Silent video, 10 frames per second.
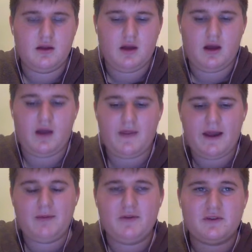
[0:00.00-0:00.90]

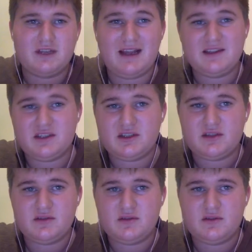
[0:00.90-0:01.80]
Then I moved on to
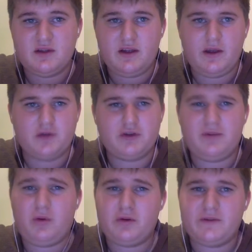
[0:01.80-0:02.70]
lenses. It was really
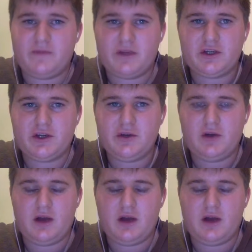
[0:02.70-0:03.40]
important for my shoot,